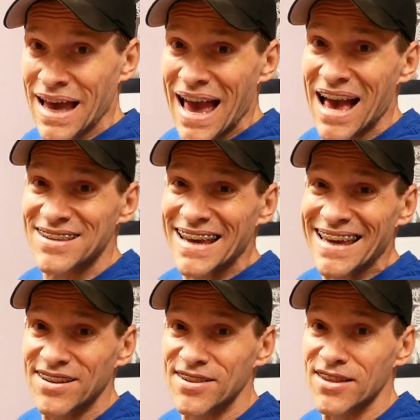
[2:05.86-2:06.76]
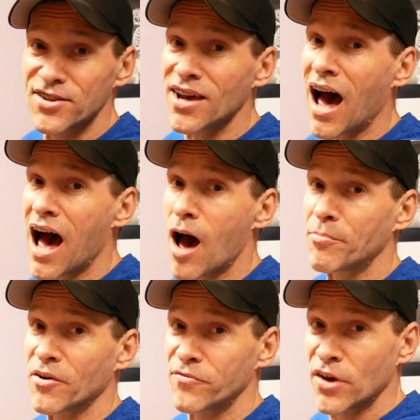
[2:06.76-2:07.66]
As I get to the top
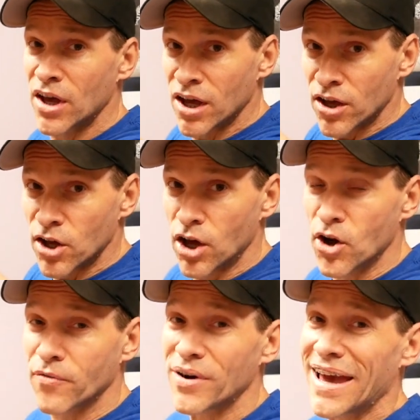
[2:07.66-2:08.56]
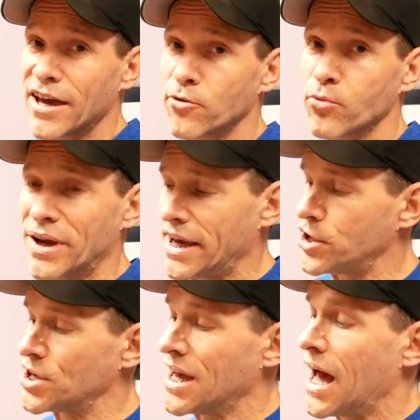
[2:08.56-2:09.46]
of an overhead
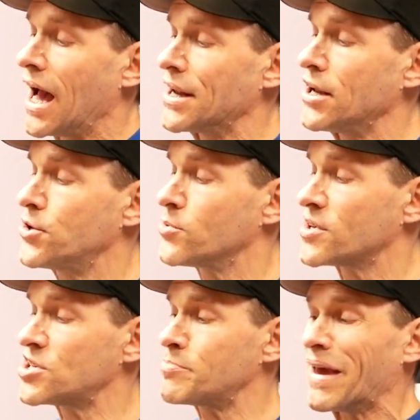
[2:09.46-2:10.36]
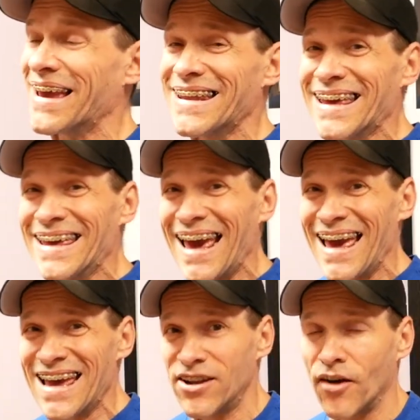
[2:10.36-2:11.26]
reach, I need to expand
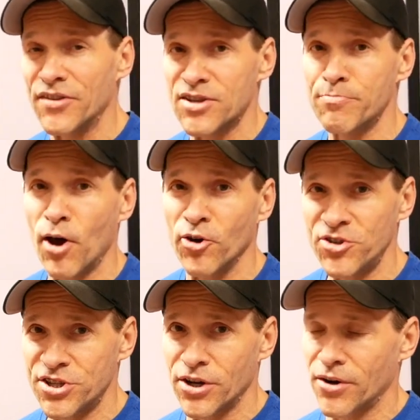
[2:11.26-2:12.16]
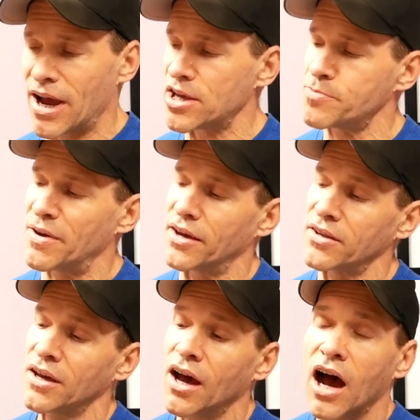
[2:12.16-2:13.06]
again on this posterior
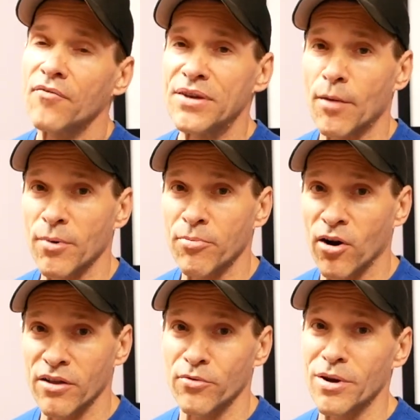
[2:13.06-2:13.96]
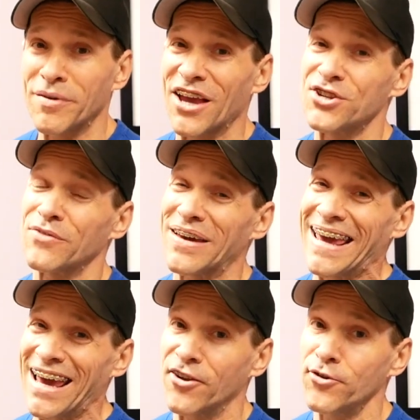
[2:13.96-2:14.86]
aspect of the upper part of the rib cage. And if I
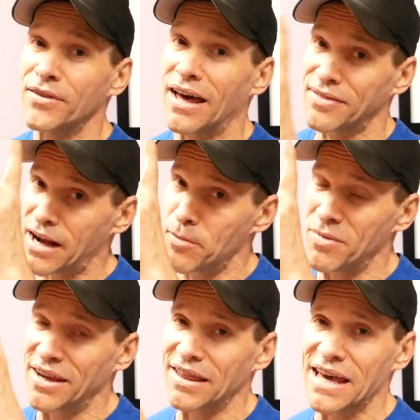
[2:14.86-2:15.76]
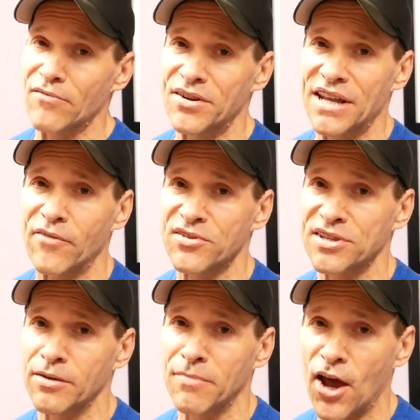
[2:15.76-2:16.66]
can't do that, then I immediately have a
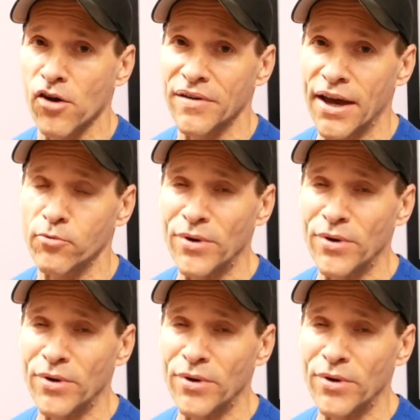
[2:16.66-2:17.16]
deficit in my overhead